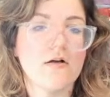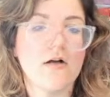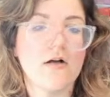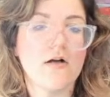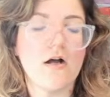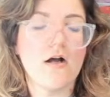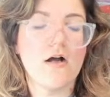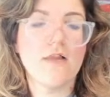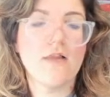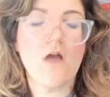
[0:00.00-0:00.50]

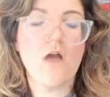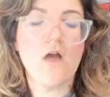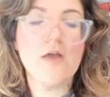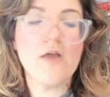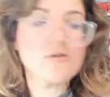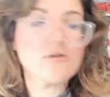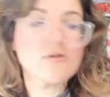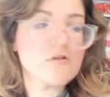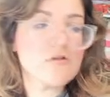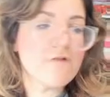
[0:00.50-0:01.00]
I
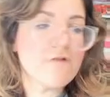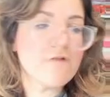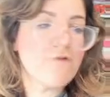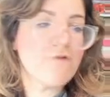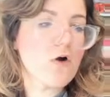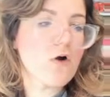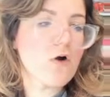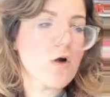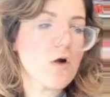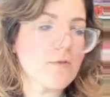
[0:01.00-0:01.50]
also love
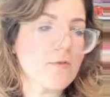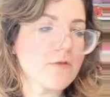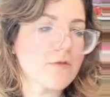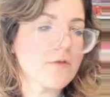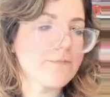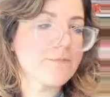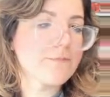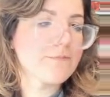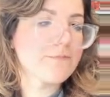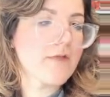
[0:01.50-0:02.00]
Far Harbor.
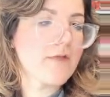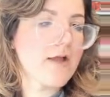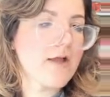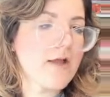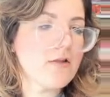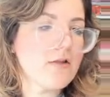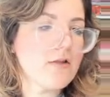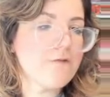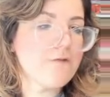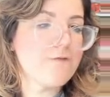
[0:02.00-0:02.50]
I
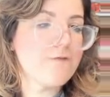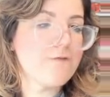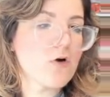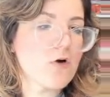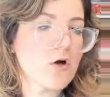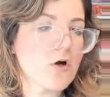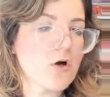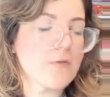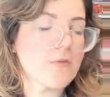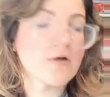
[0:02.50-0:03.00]
love Far
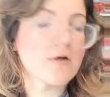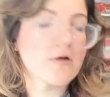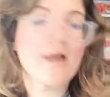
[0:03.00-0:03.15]
Harbor.